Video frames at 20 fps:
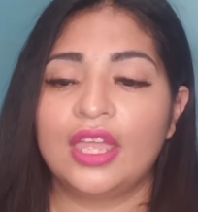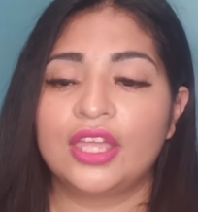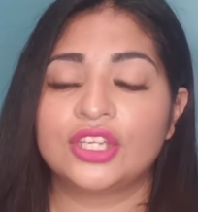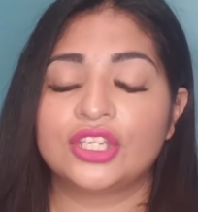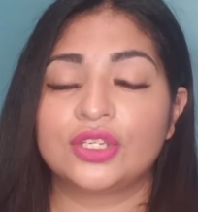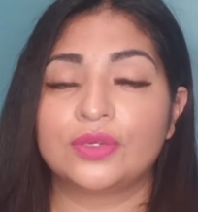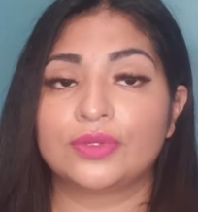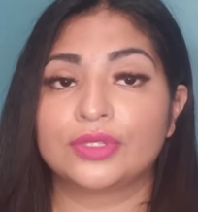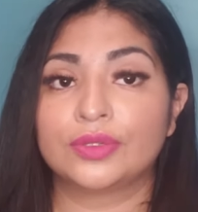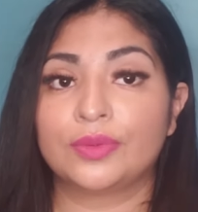
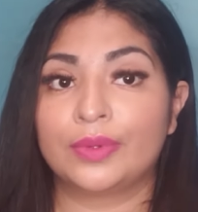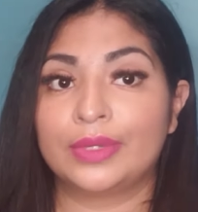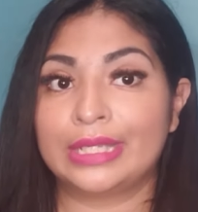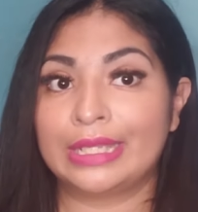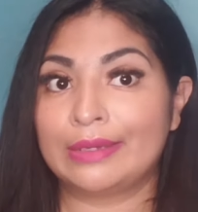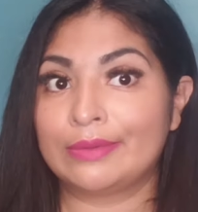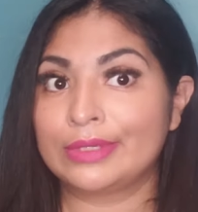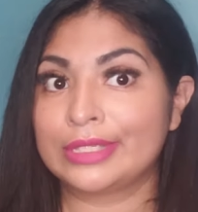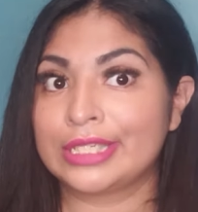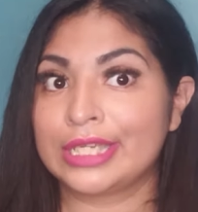She was the one
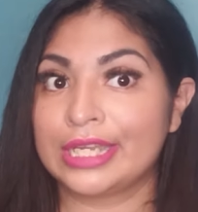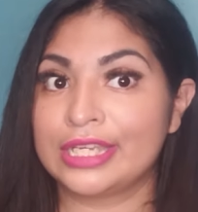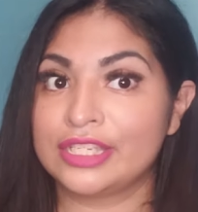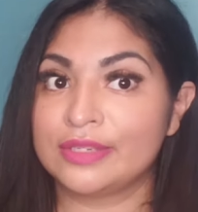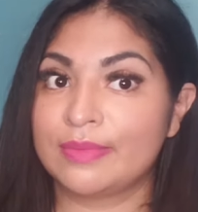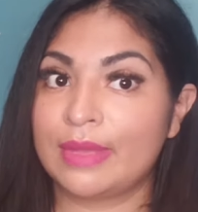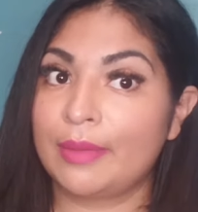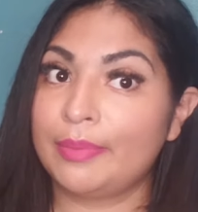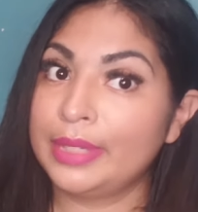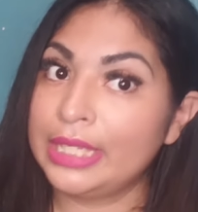that was
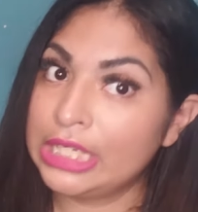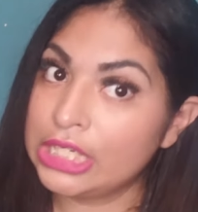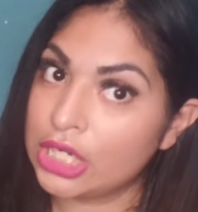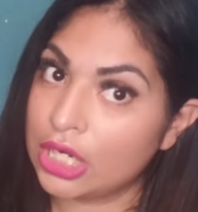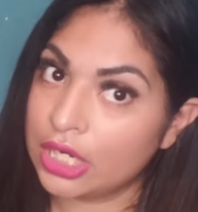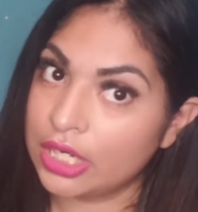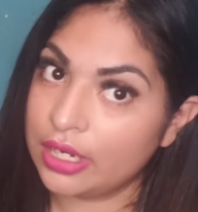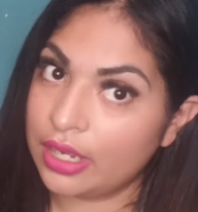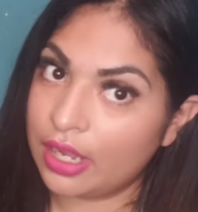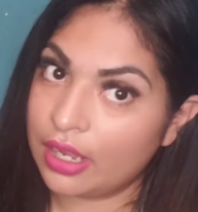changing my PJ,
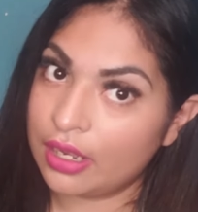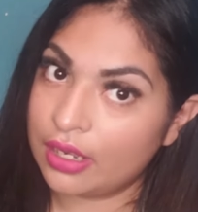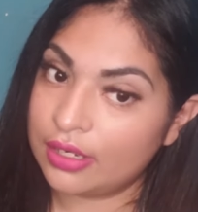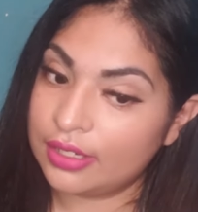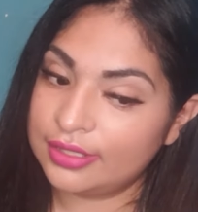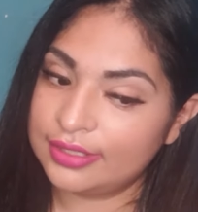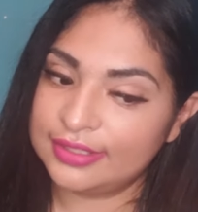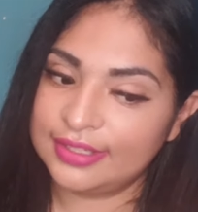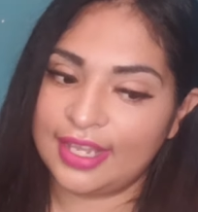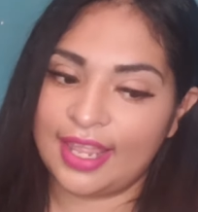
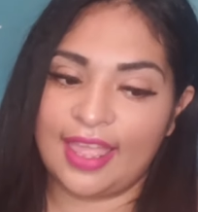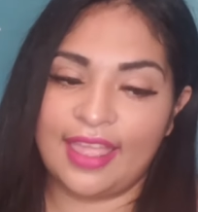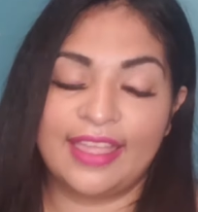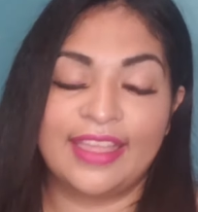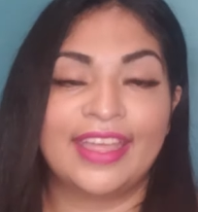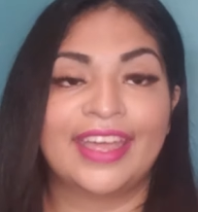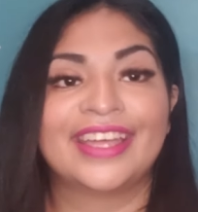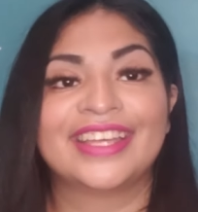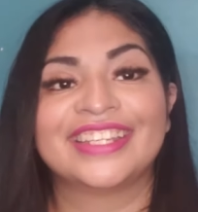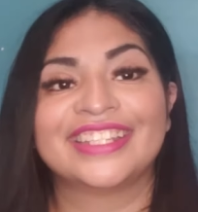y'all. Like,
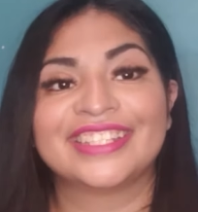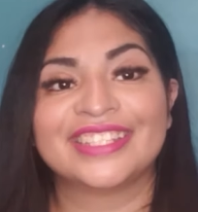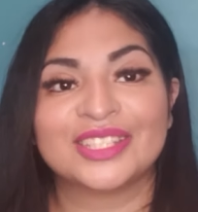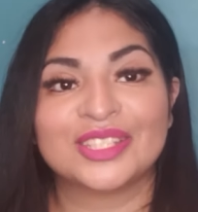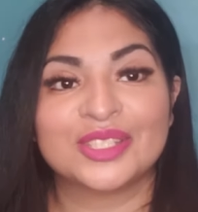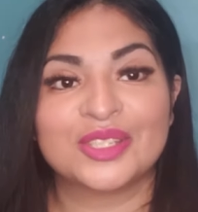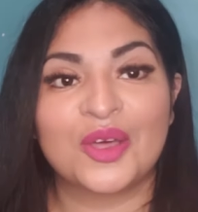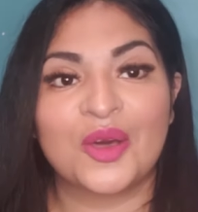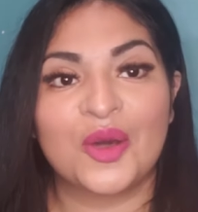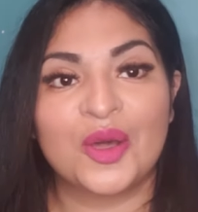it was
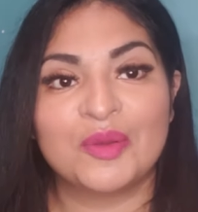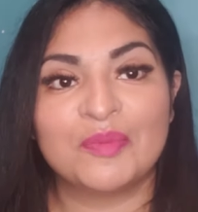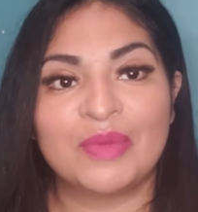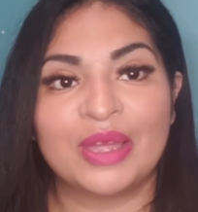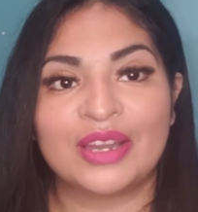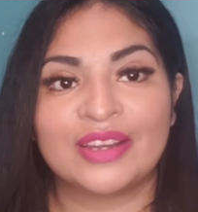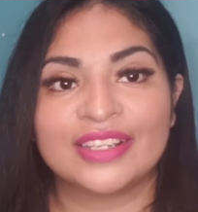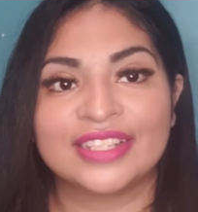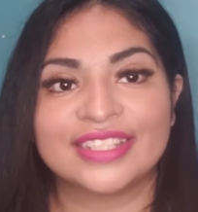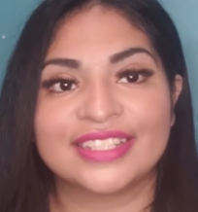so
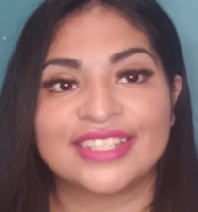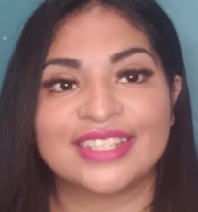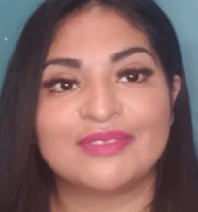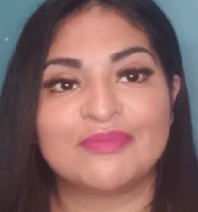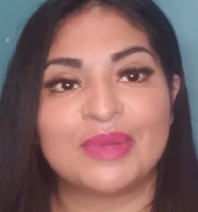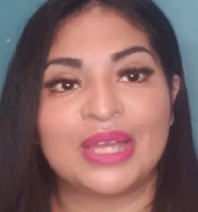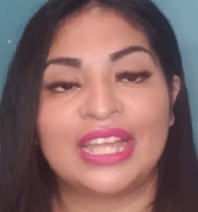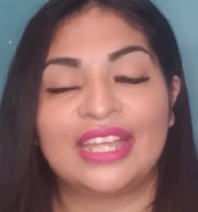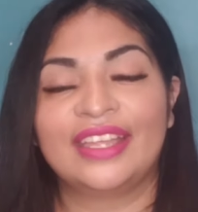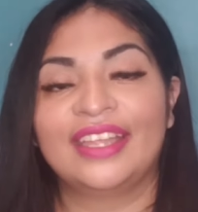
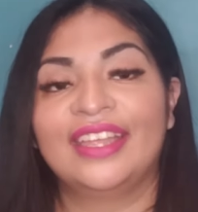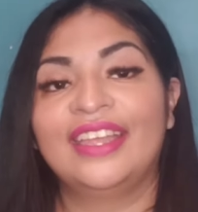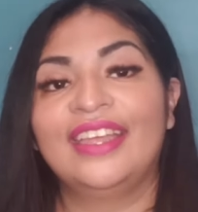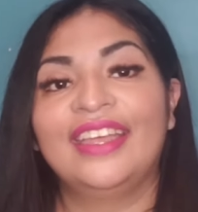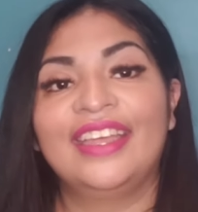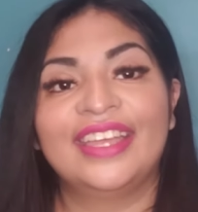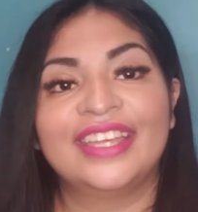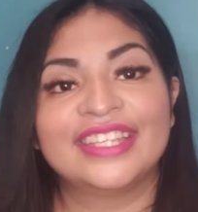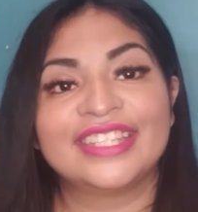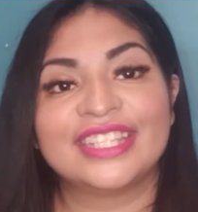embarrassing, but
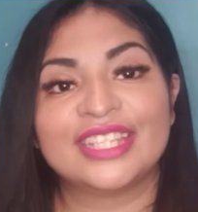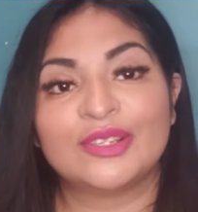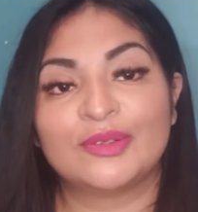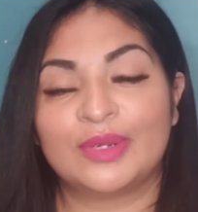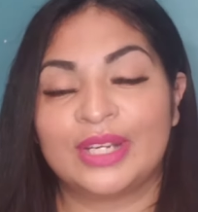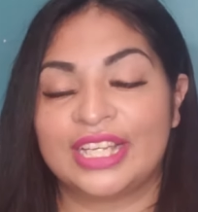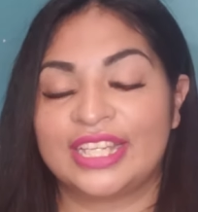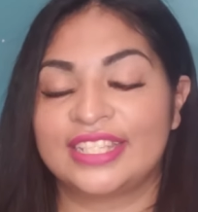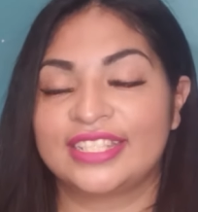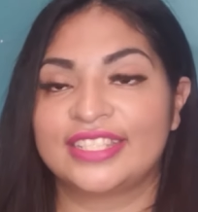she
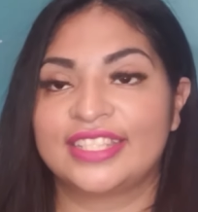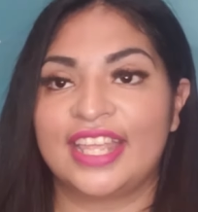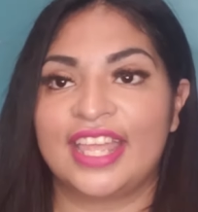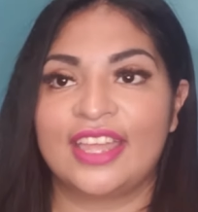was.